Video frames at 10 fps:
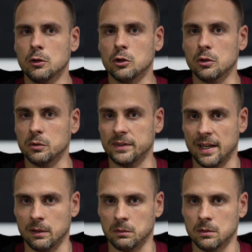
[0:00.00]
close
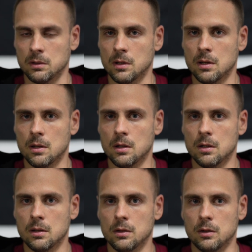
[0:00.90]
down,
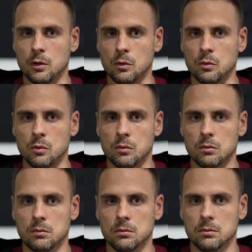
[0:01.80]
you
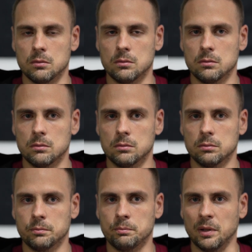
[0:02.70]

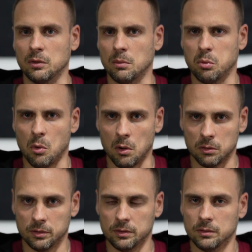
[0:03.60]
build up
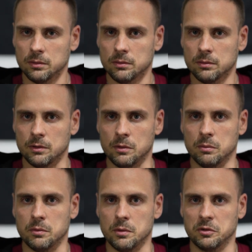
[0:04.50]
walls, you,
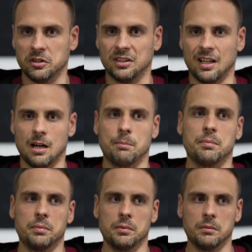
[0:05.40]
you stop
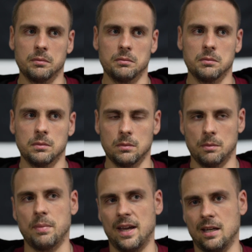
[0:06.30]

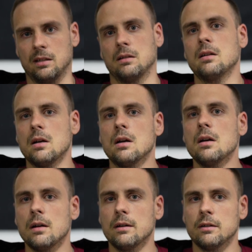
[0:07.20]
the pain
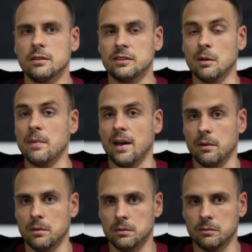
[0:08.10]

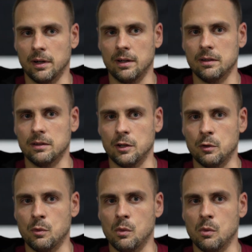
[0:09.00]
somehow, right?
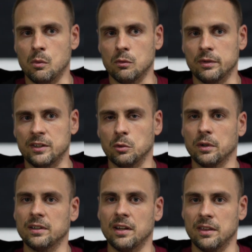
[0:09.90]
You
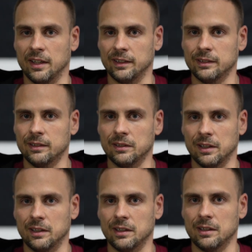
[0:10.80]
resort to things
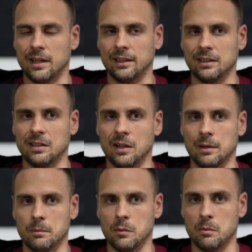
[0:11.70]
like at the
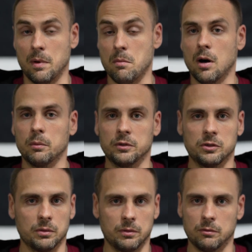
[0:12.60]
time when my mom was
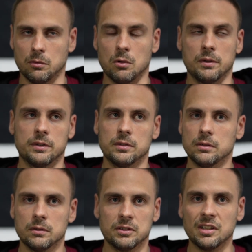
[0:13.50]
going through all
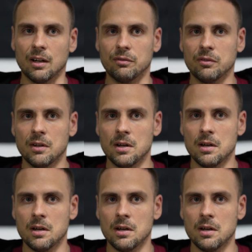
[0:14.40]
this stuff